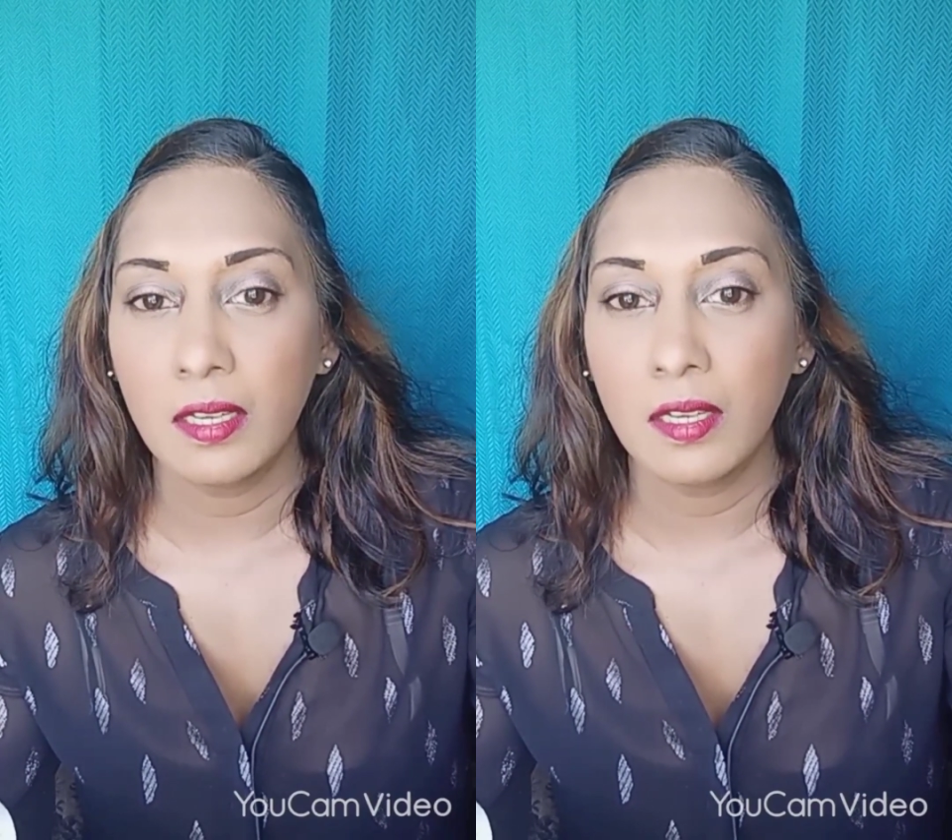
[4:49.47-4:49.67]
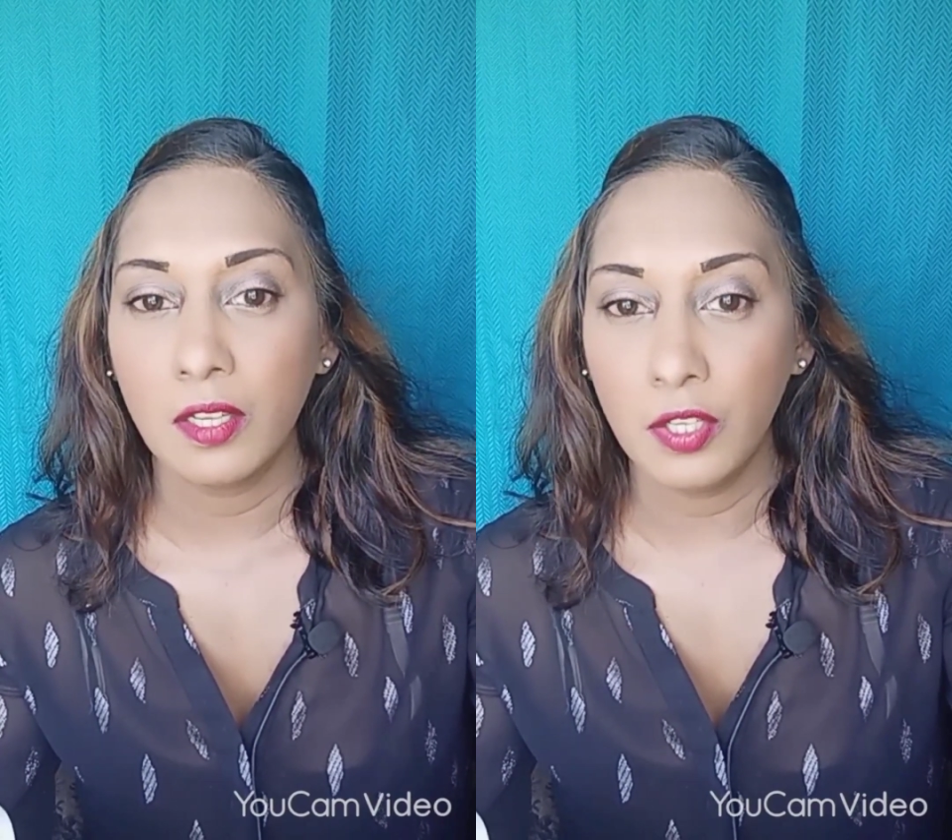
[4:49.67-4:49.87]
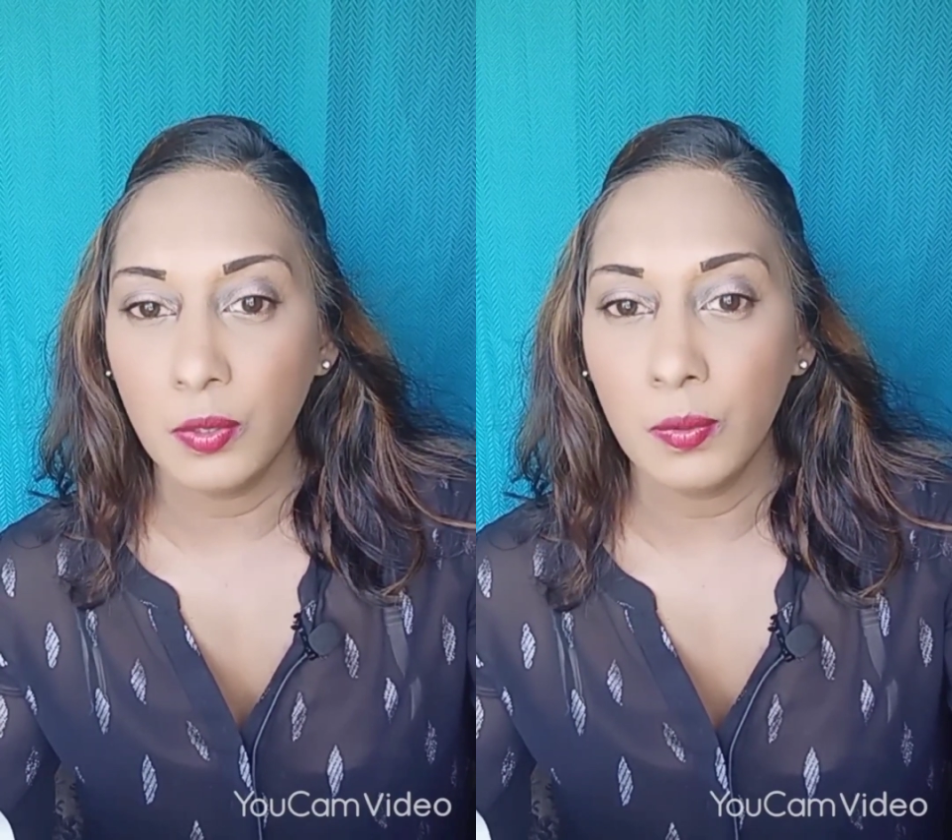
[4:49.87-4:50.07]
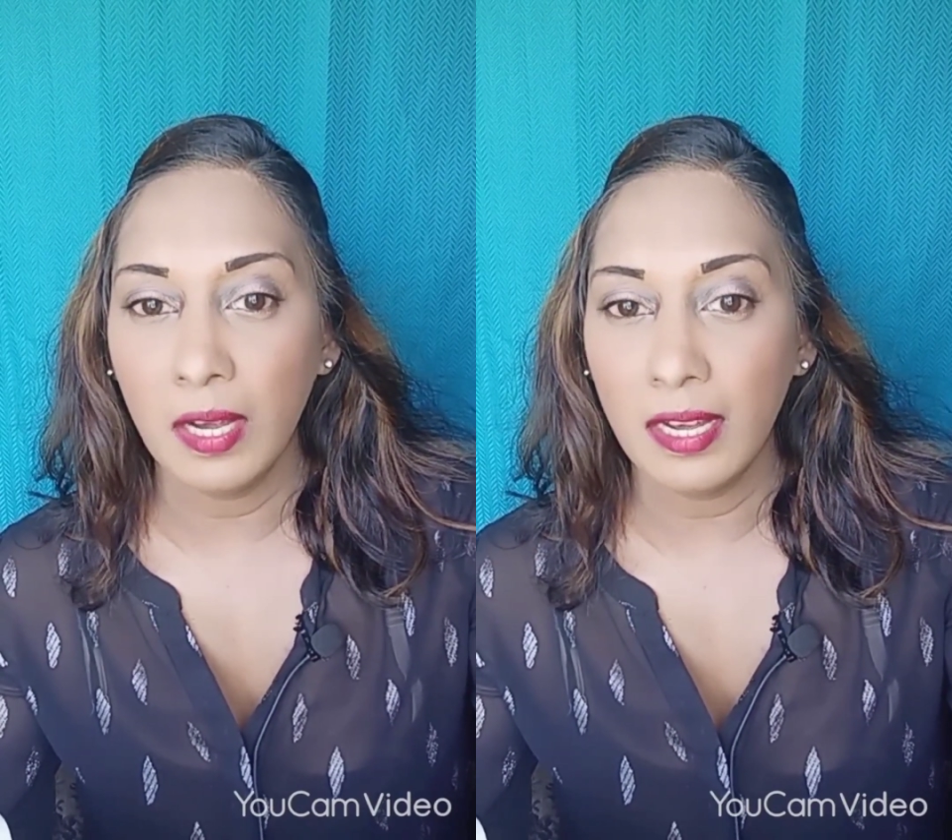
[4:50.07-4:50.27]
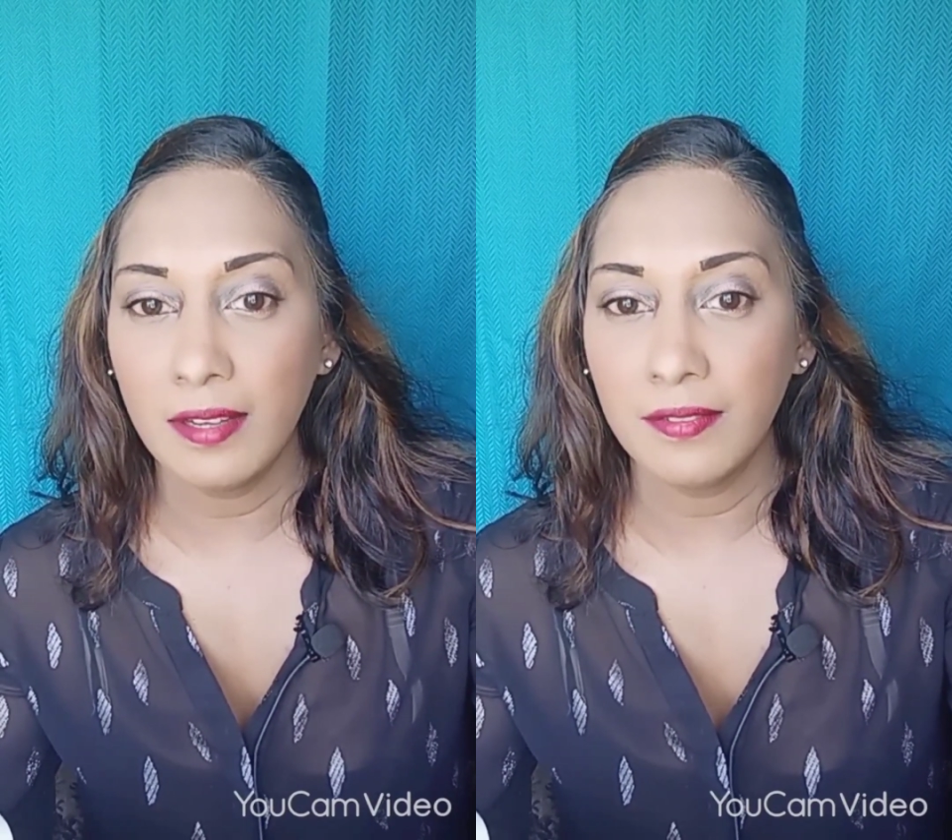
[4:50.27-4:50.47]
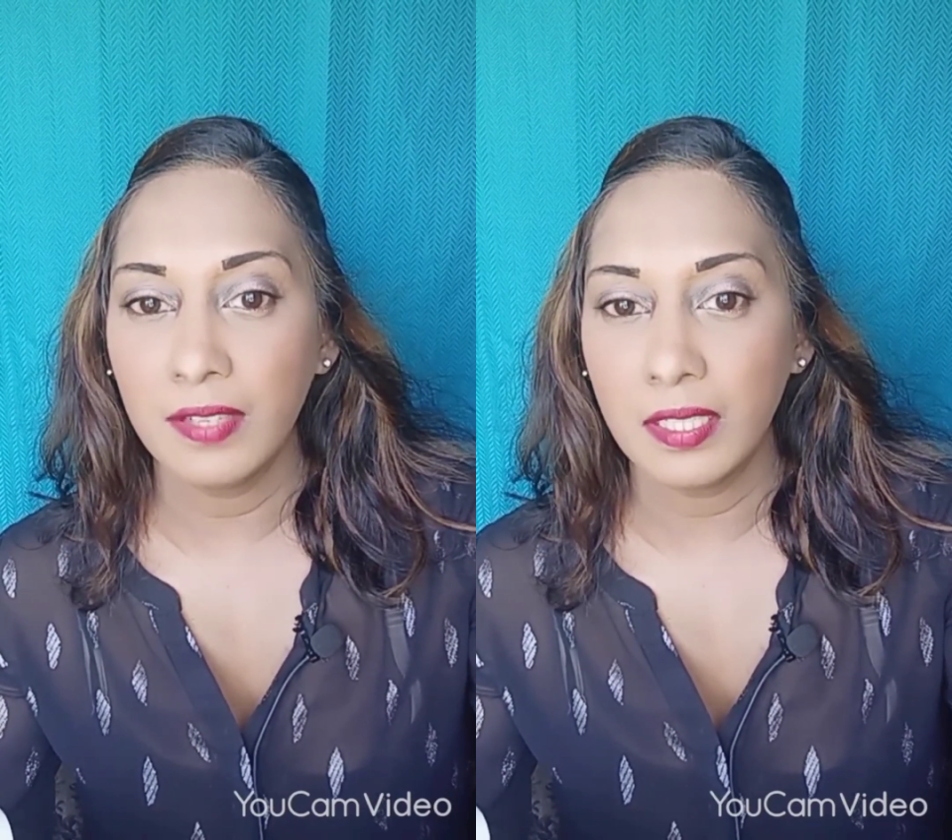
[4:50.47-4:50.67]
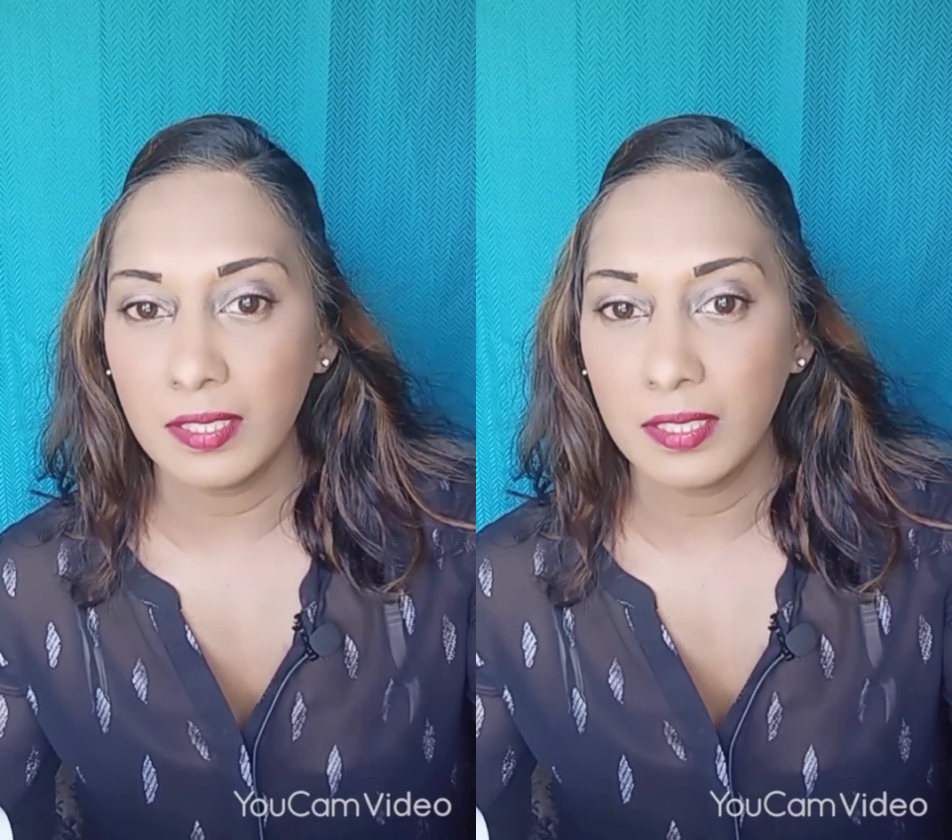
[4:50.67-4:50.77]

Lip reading: you have the